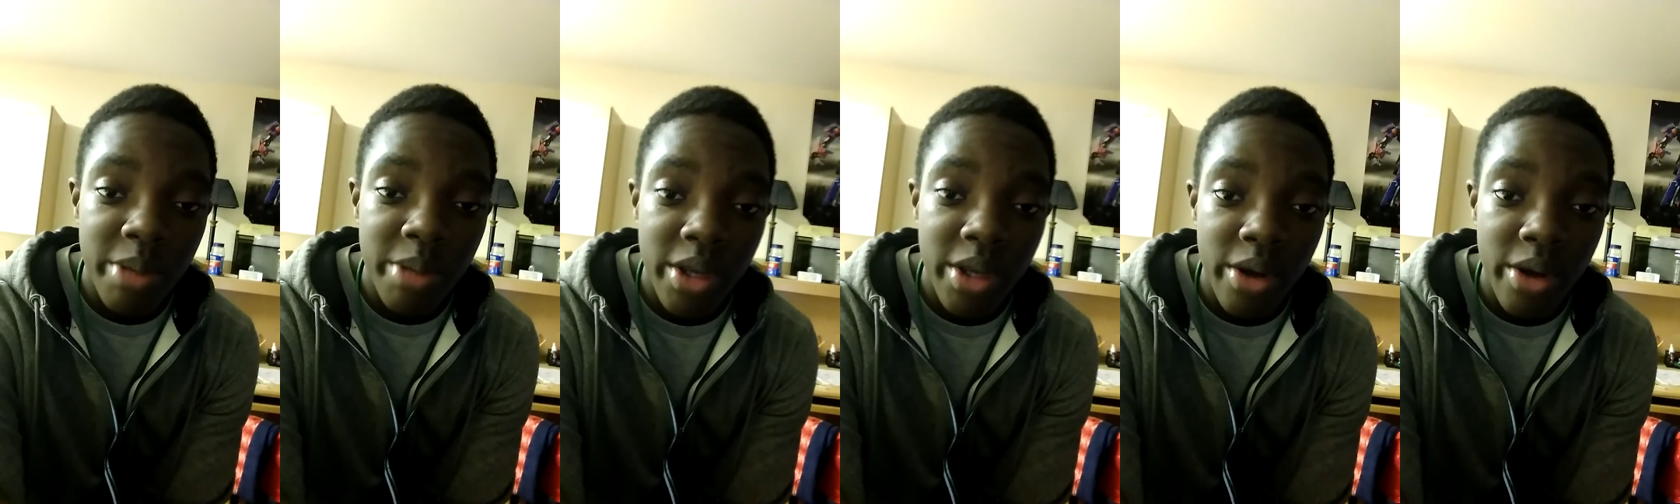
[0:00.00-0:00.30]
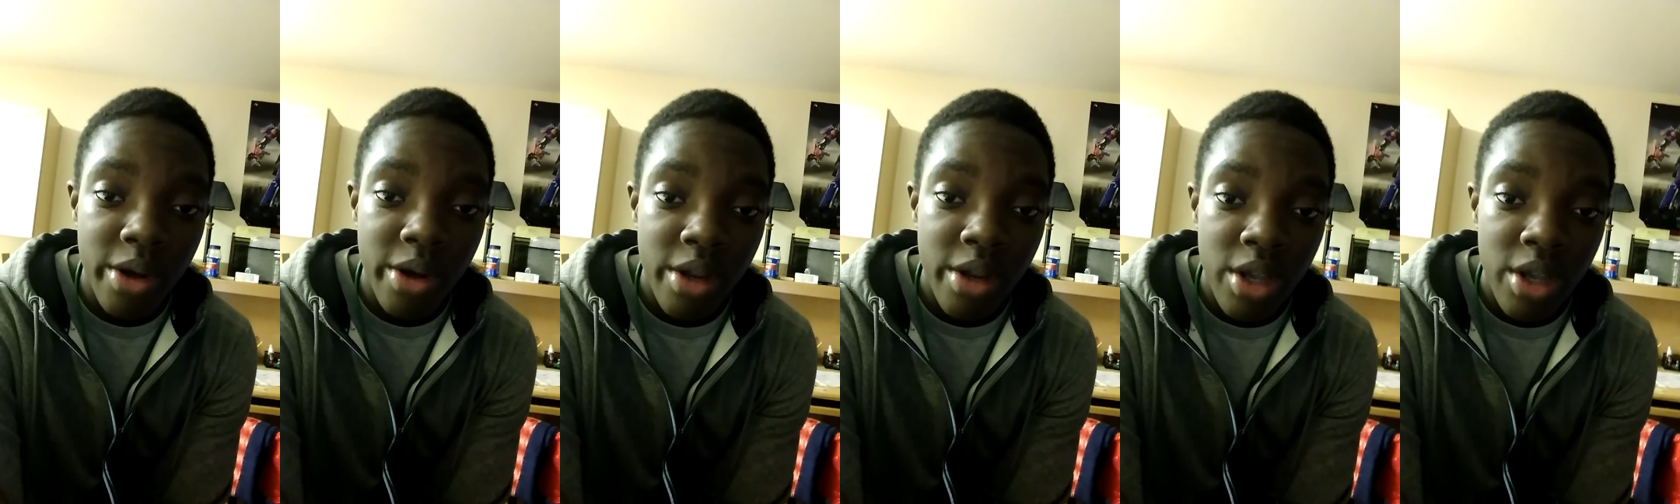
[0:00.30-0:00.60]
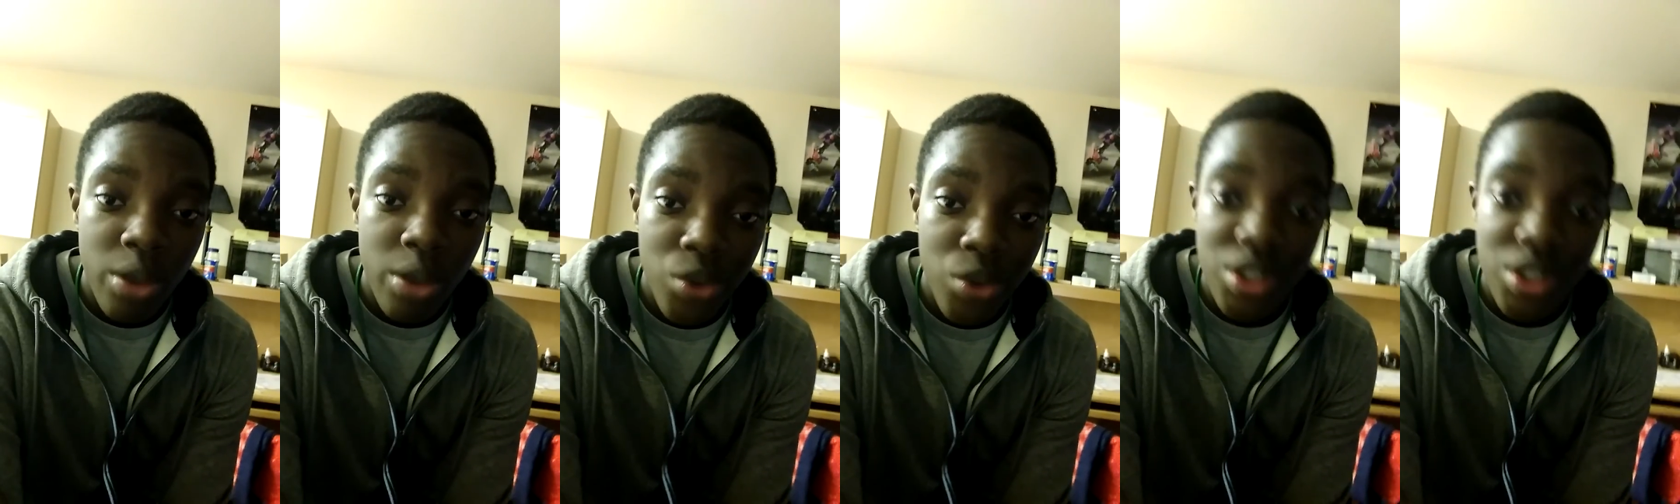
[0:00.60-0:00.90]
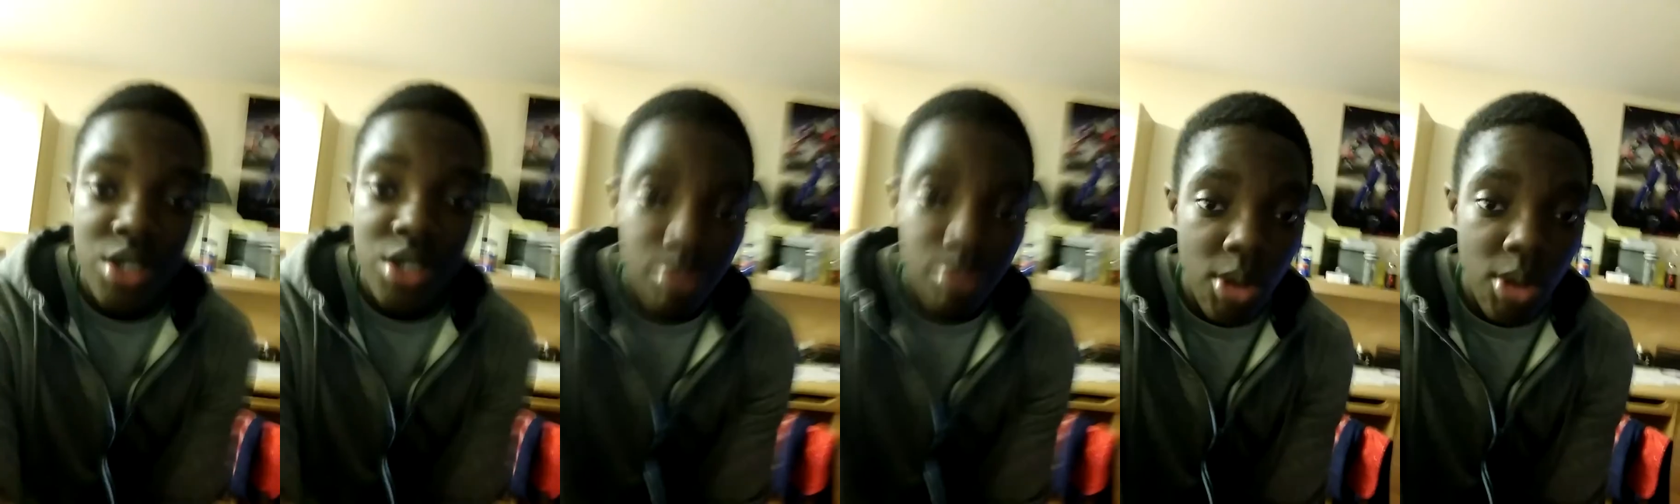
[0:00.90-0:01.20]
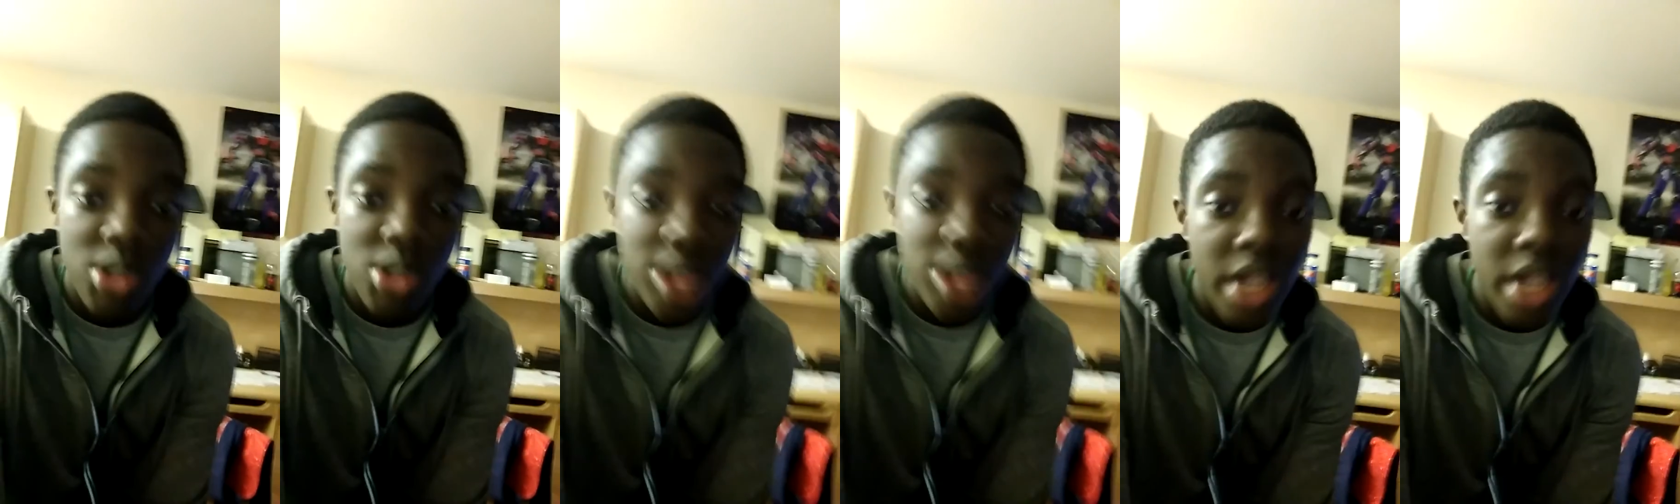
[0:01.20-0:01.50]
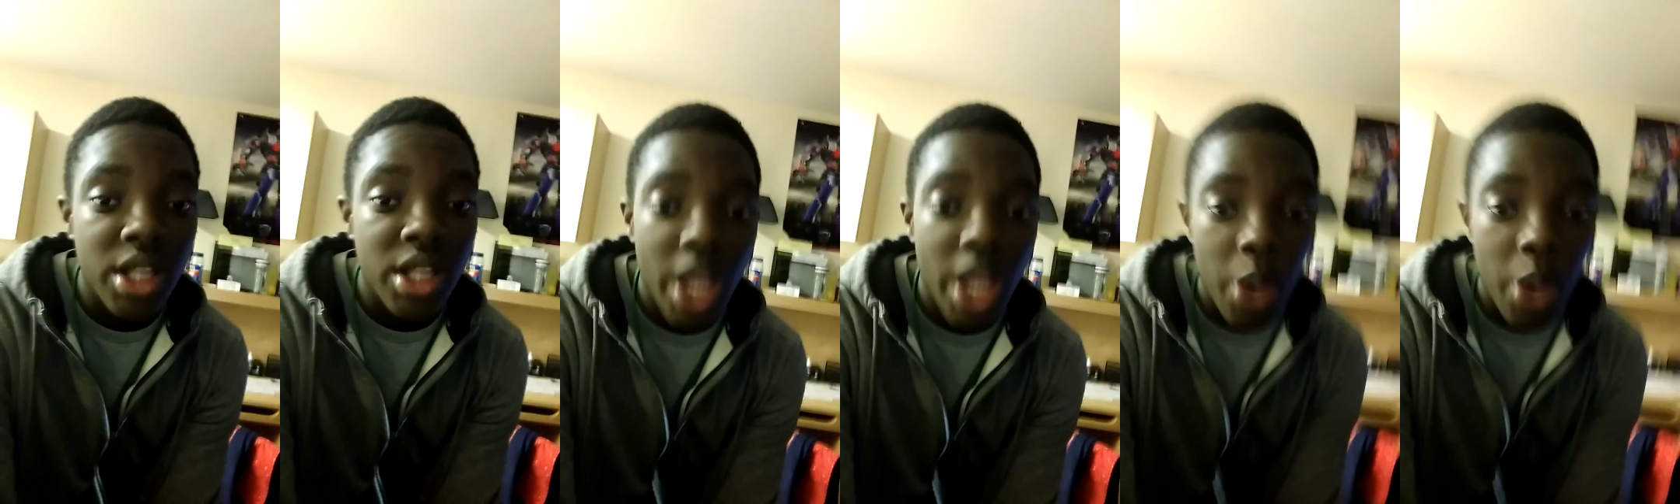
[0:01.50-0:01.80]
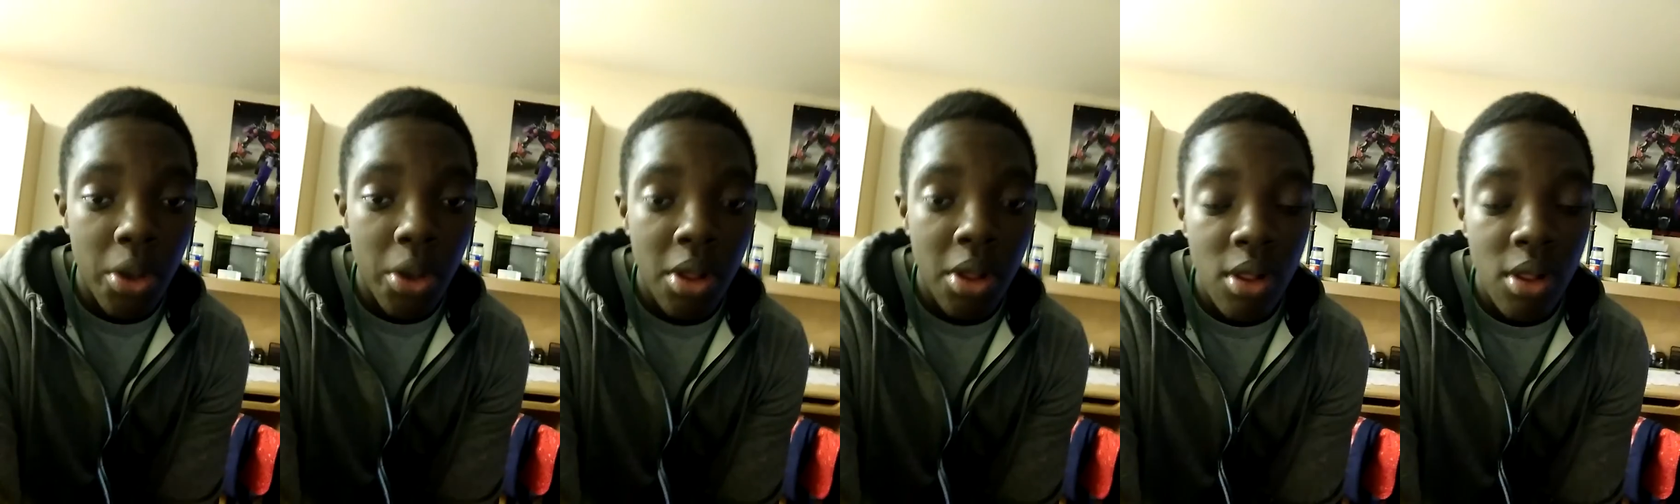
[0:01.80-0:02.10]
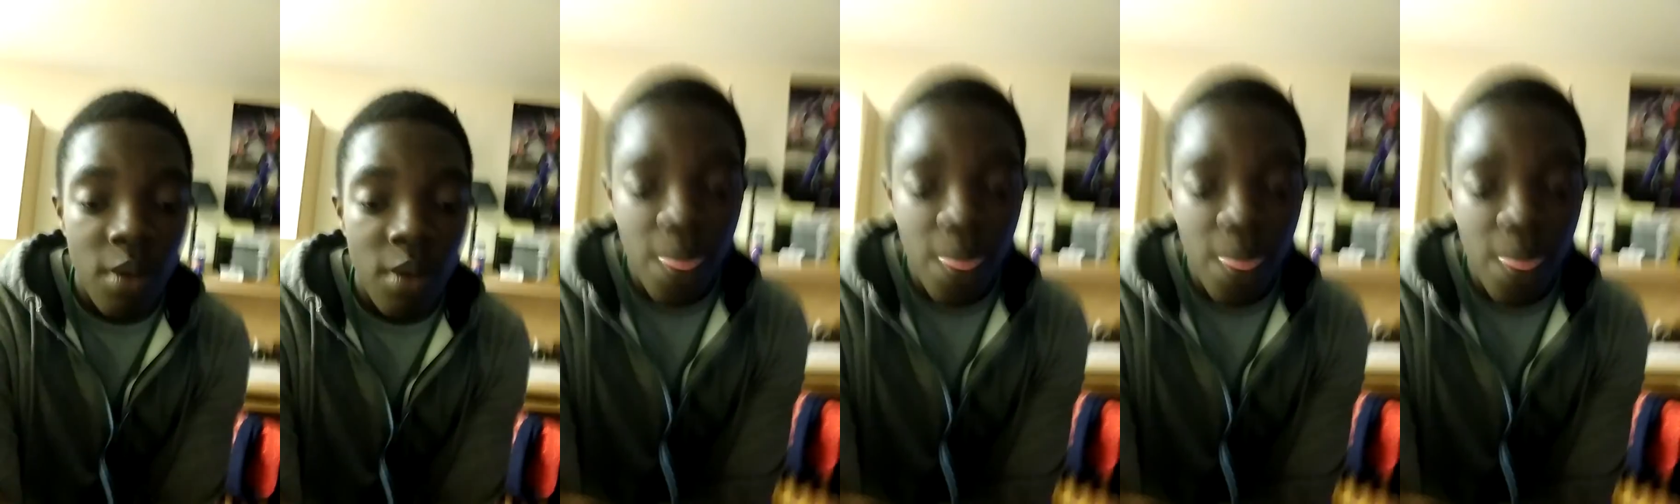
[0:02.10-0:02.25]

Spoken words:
here, which most likely I will,